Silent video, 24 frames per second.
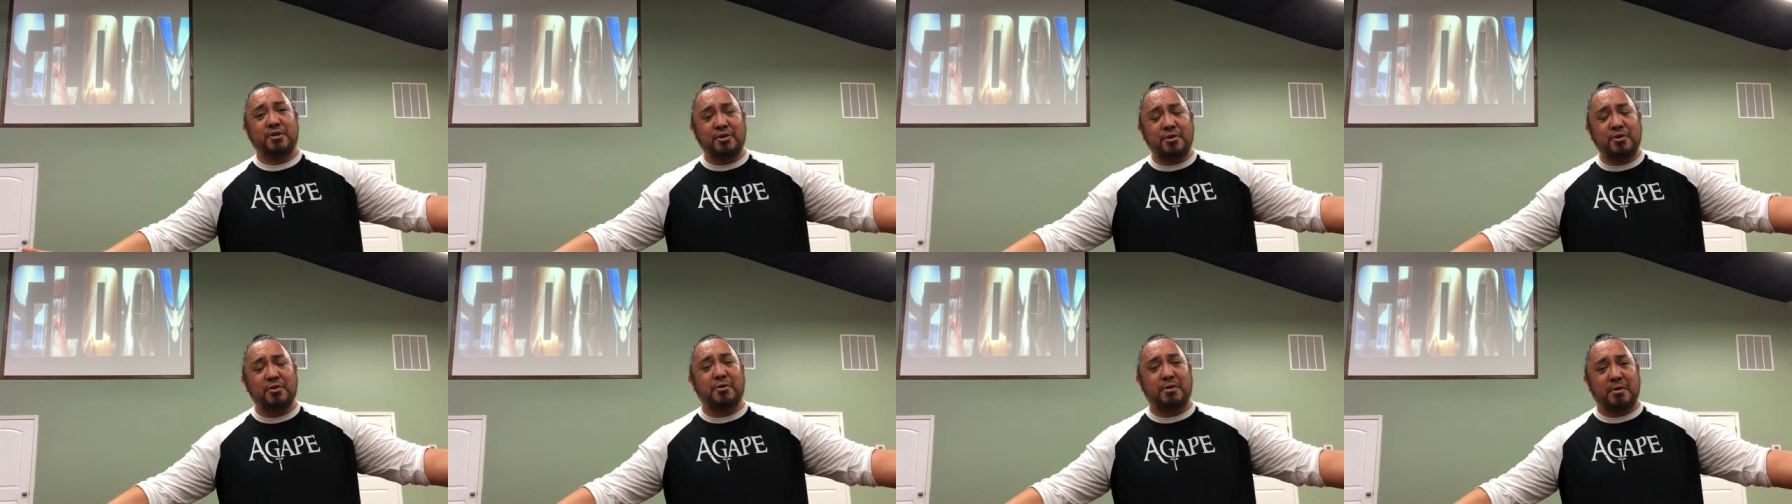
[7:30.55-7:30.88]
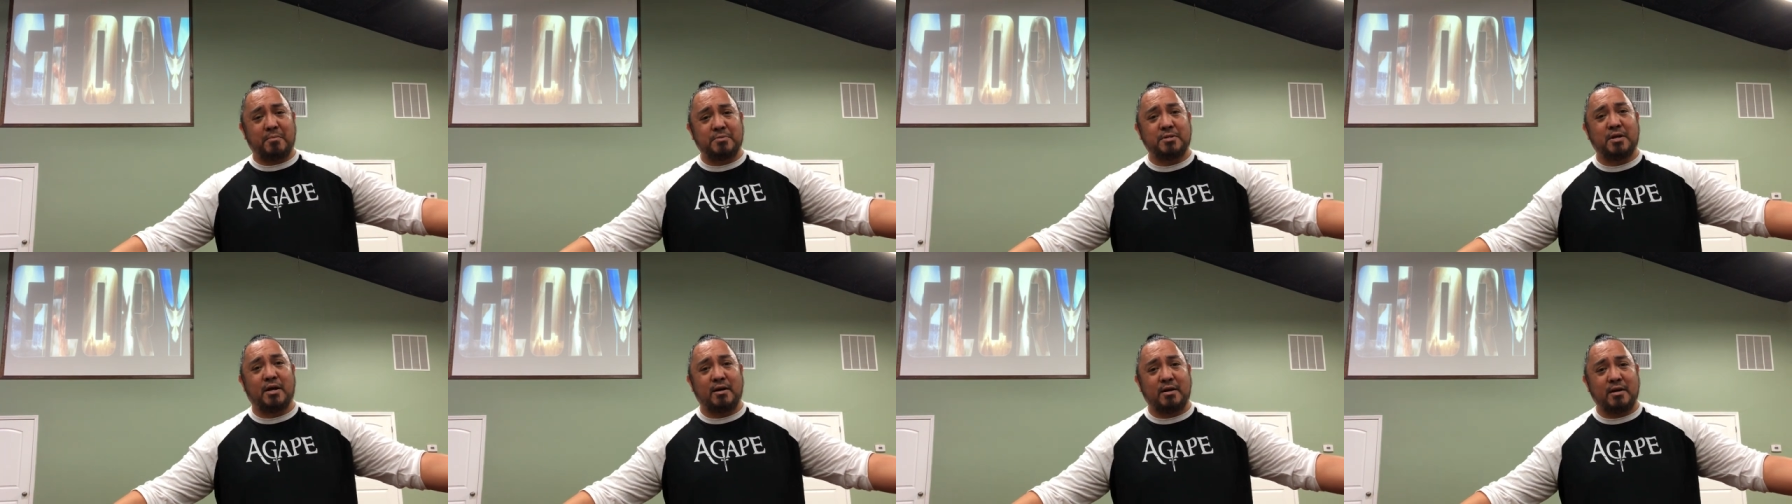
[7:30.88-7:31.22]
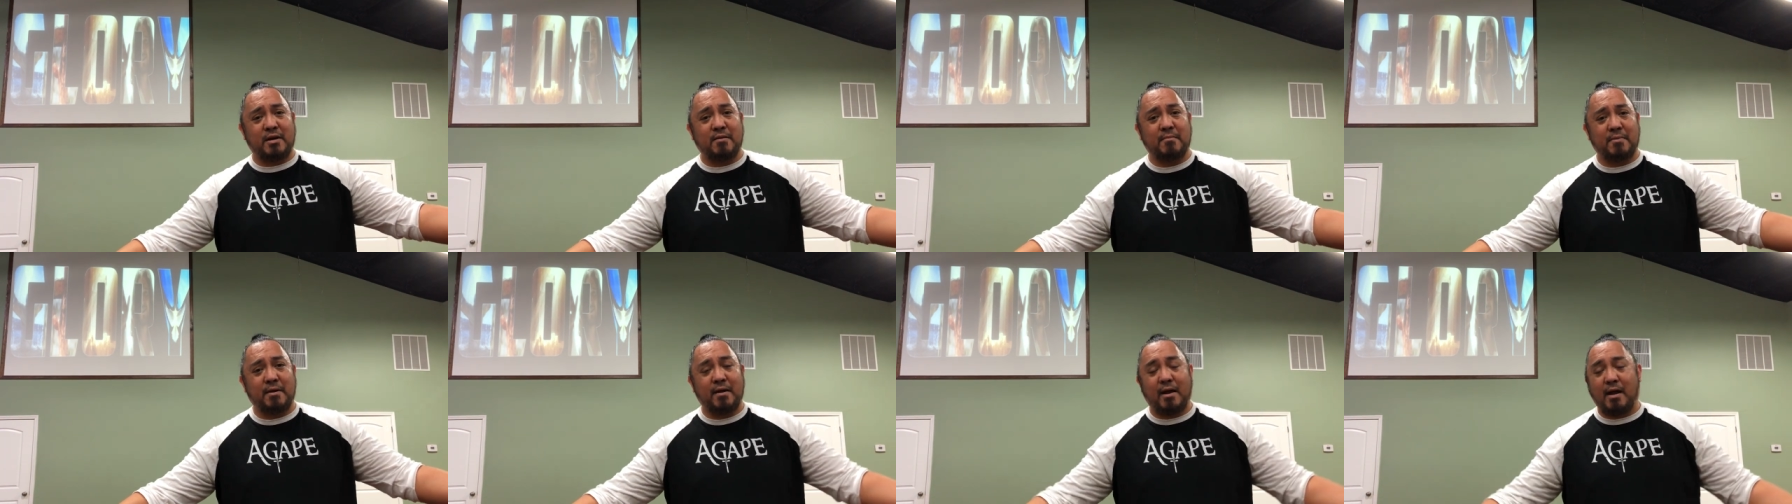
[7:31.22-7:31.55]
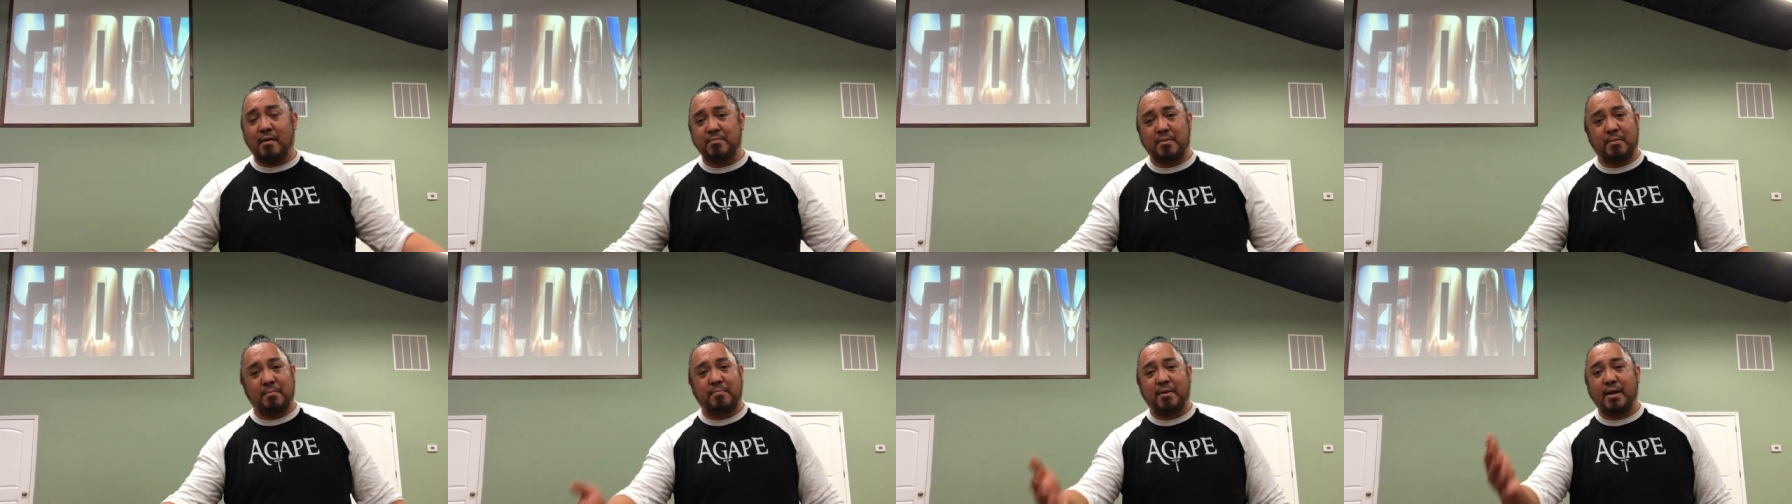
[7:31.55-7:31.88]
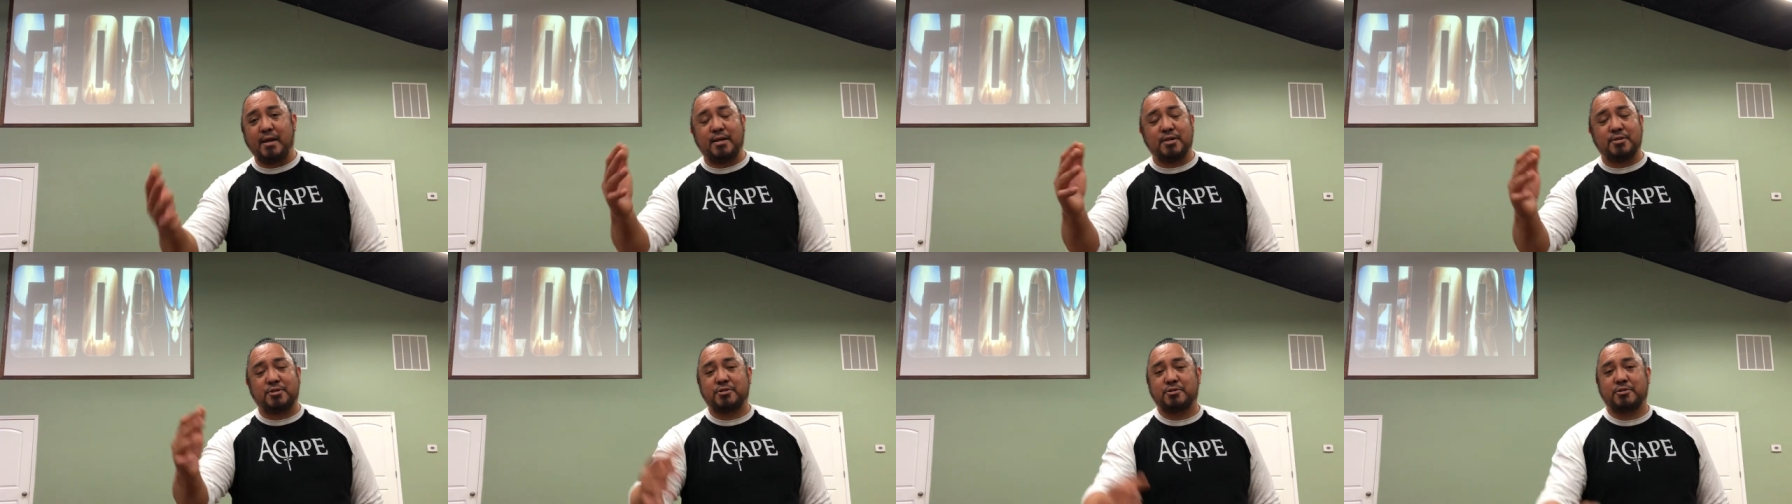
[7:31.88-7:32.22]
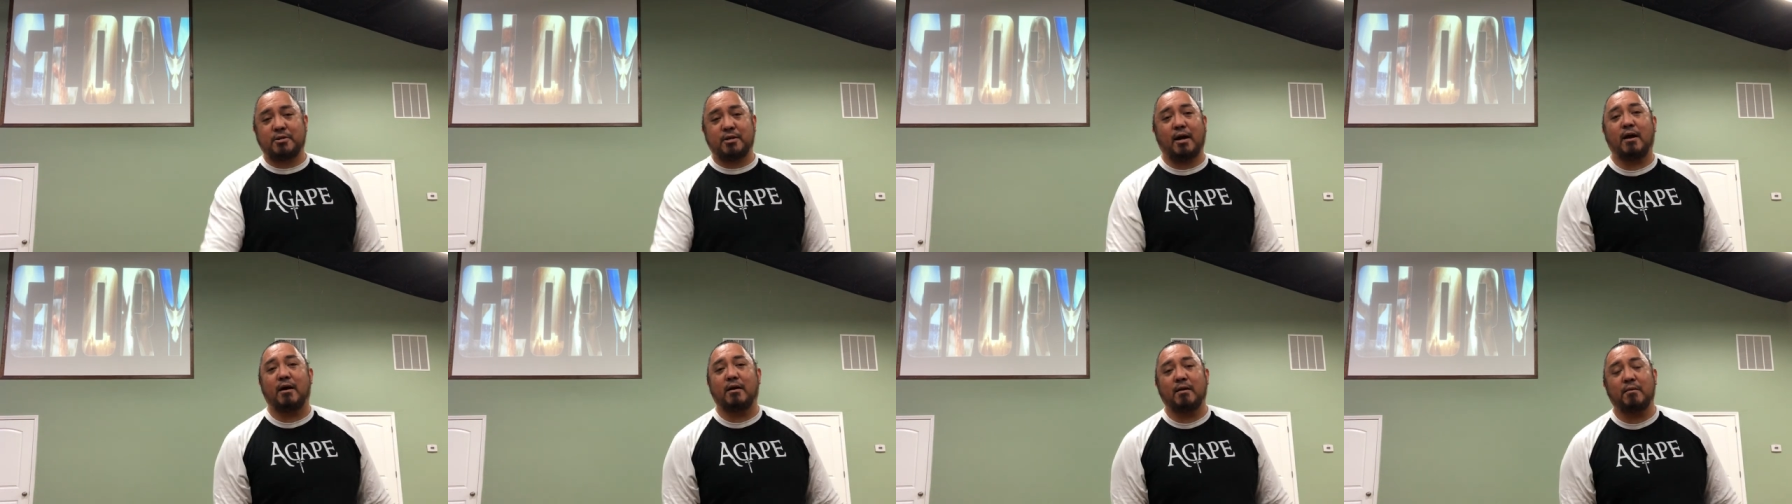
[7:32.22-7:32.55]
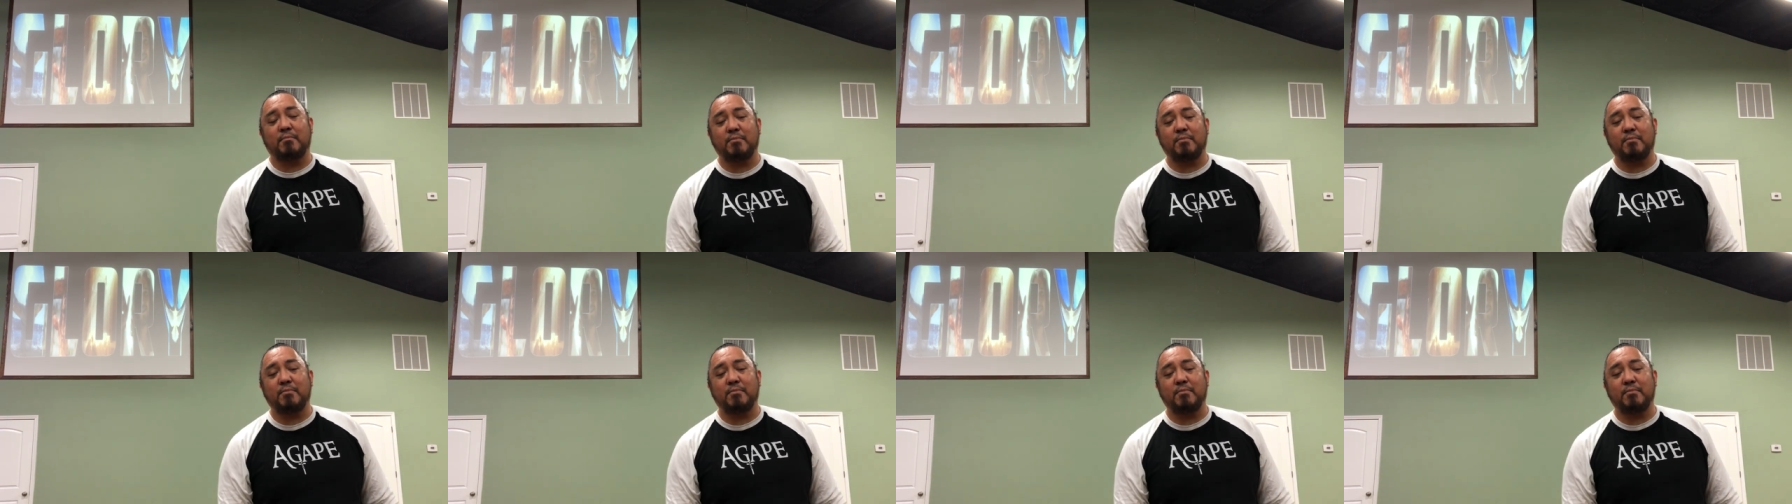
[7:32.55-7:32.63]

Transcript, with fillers: You know what I'm talking about. I'm the biggest child.